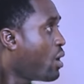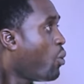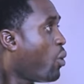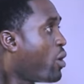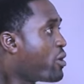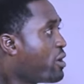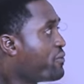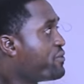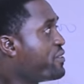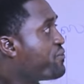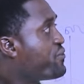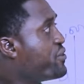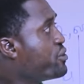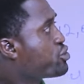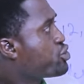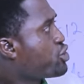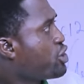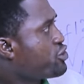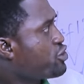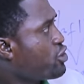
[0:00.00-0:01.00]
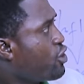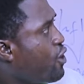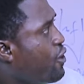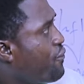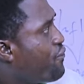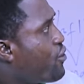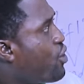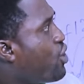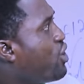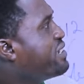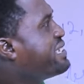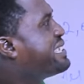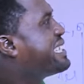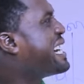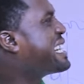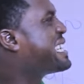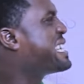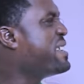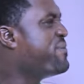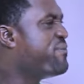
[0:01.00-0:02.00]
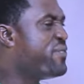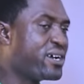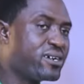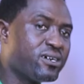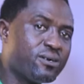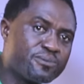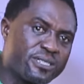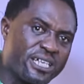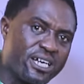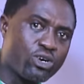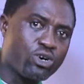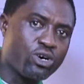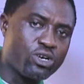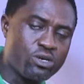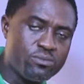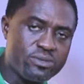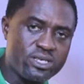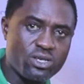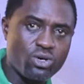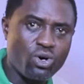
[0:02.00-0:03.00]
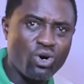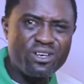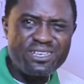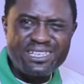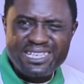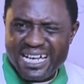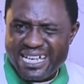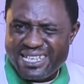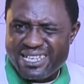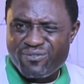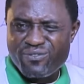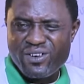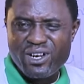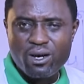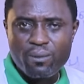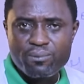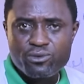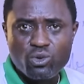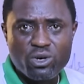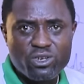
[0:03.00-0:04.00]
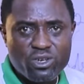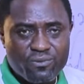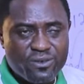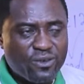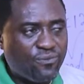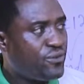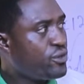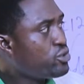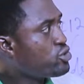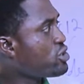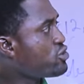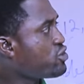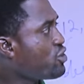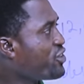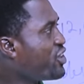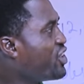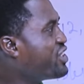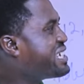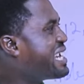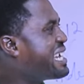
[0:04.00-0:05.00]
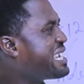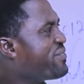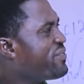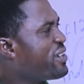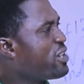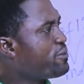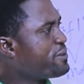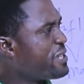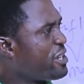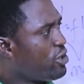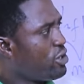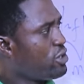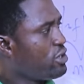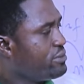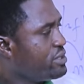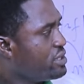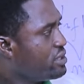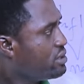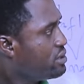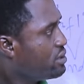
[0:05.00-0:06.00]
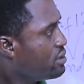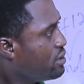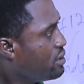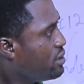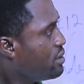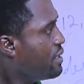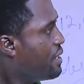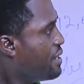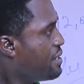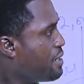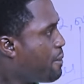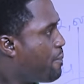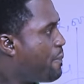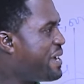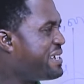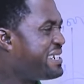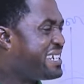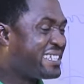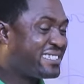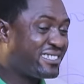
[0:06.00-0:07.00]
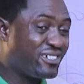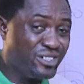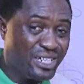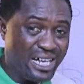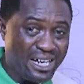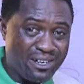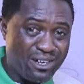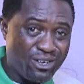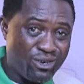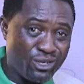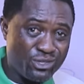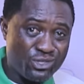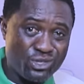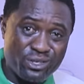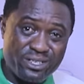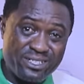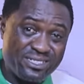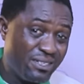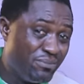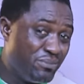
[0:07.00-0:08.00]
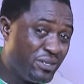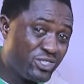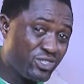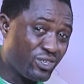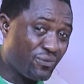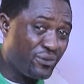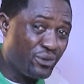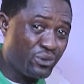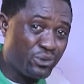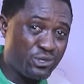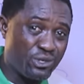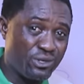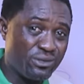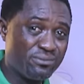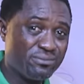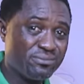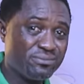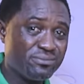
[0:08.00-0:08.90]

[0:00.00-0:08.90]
One of the futures of underdeveloped economy, one of the futures of underdeveloped economy, dependency on agriculture is a major future.